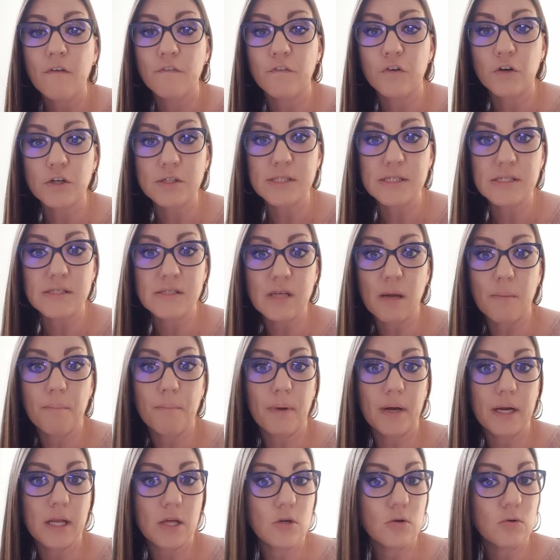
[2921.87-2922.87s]
Versus
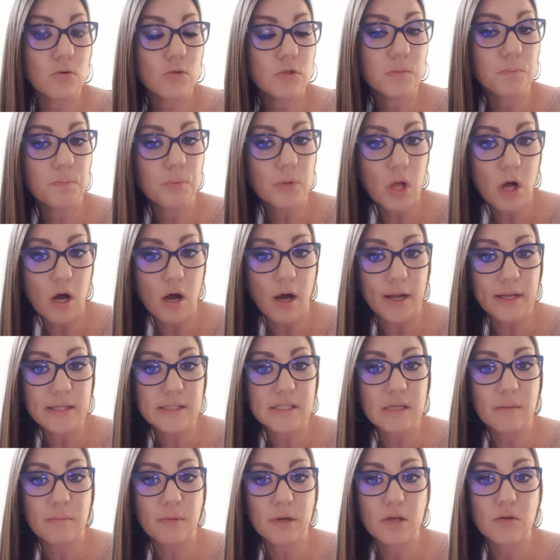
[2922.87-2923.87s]
somebody who's
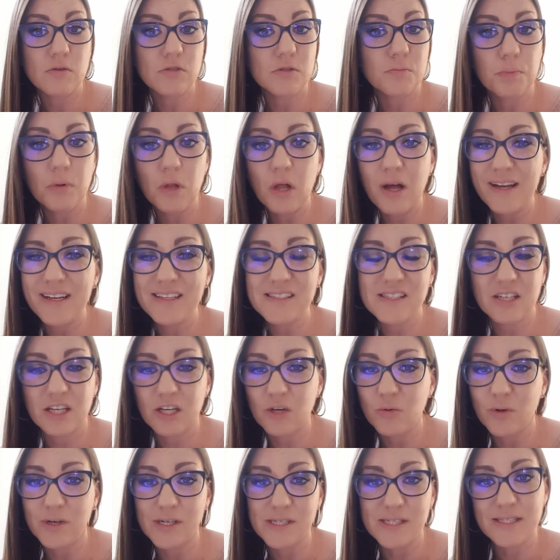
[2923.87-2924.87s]
blonde. Somebody who's blonde isn't
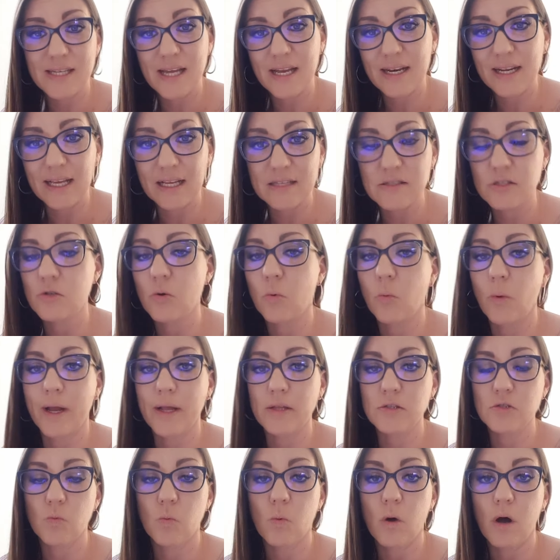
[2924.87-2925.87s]
going to want to stand against a
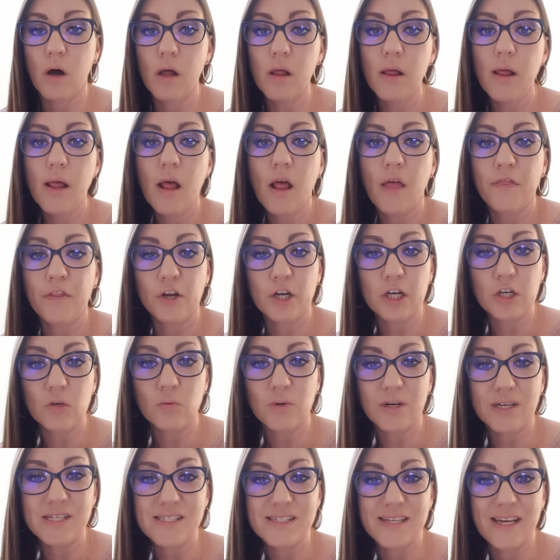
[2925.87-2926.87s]
white wall. They're going
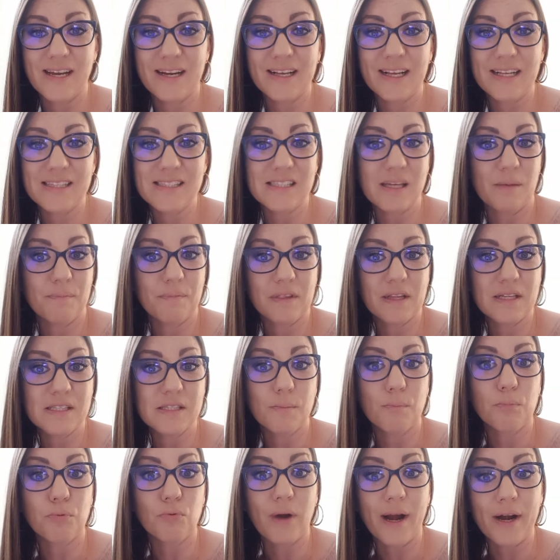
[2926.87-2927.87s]
to want to stand against something
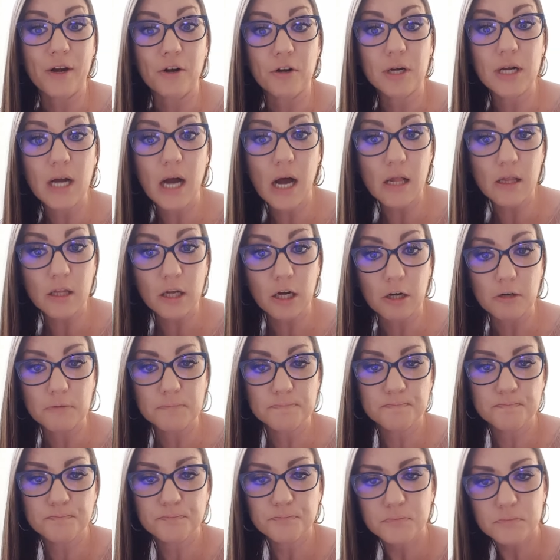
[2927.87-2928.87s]
that's a brighter color.
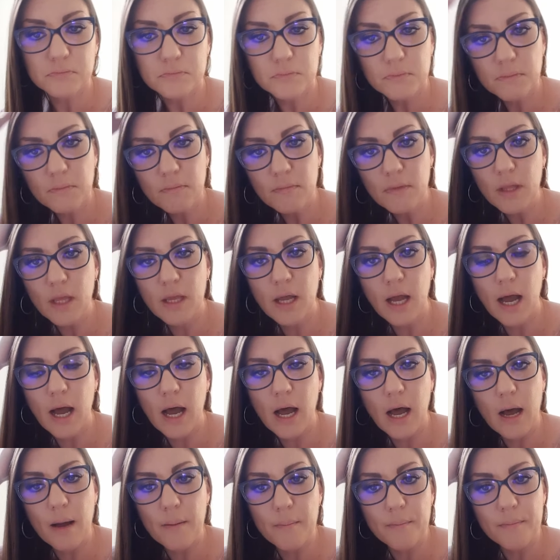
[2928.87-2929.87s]
Be
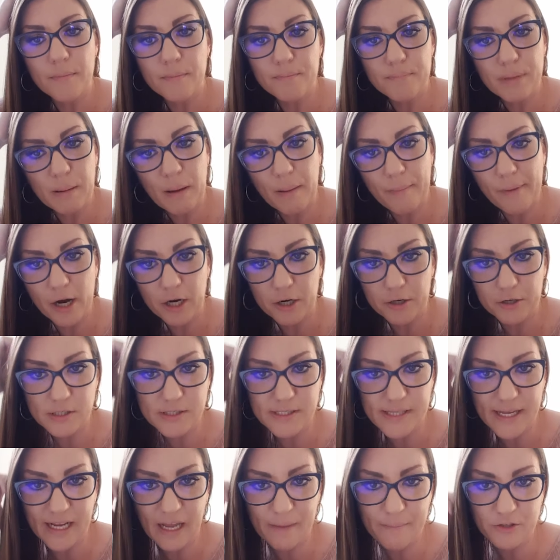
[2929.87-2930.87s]
My
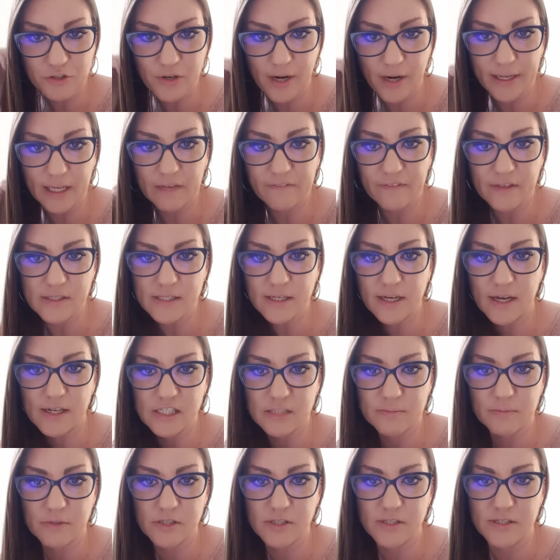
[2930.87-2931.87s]
Marketer's thing, I've been trying to convince
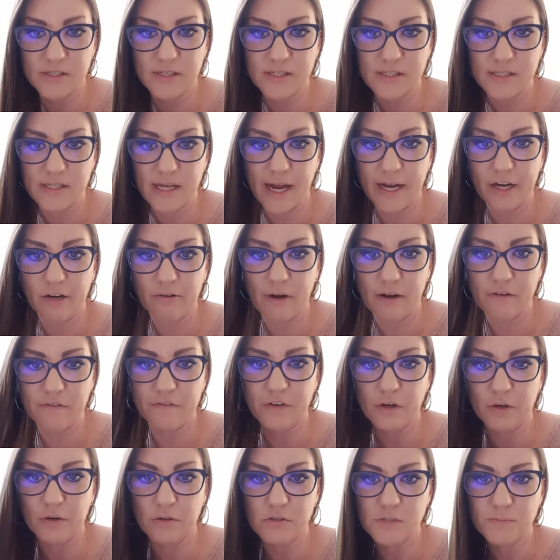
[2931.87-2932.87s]
customers to design great
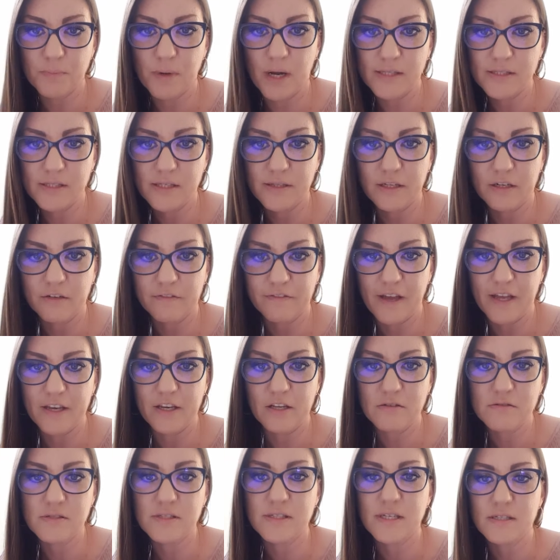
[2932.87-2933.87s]
photo spots in their
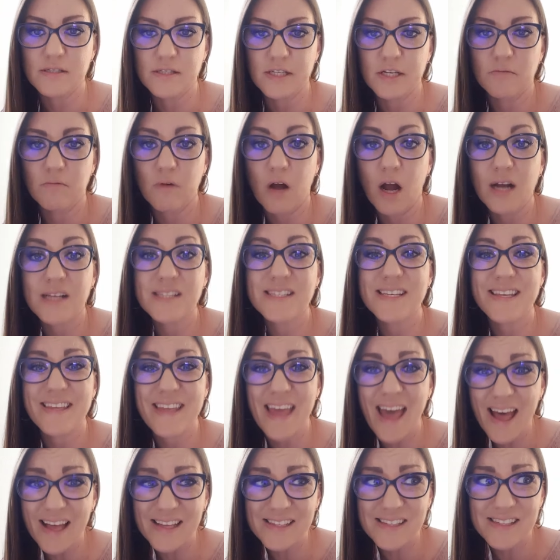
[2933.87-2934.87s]
venues. Disney rocks.
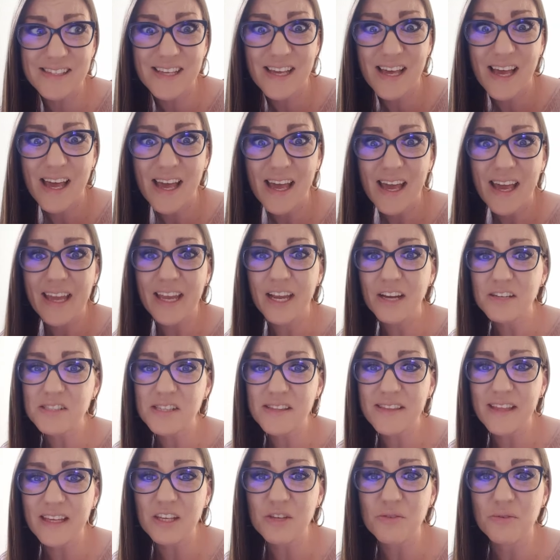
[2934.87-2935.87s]
Yes. Here's
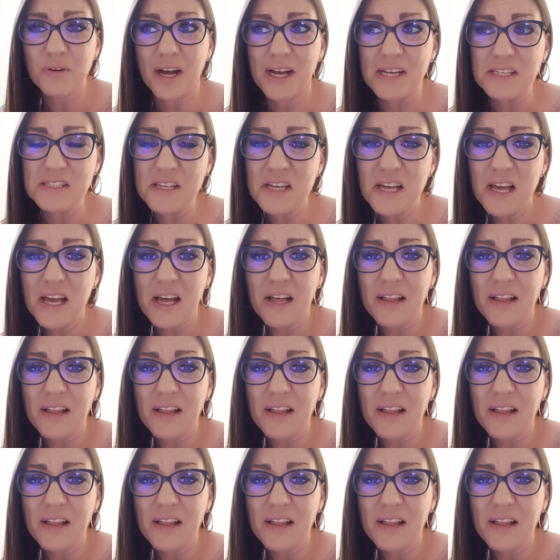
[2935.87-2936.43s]
the thing, you guys.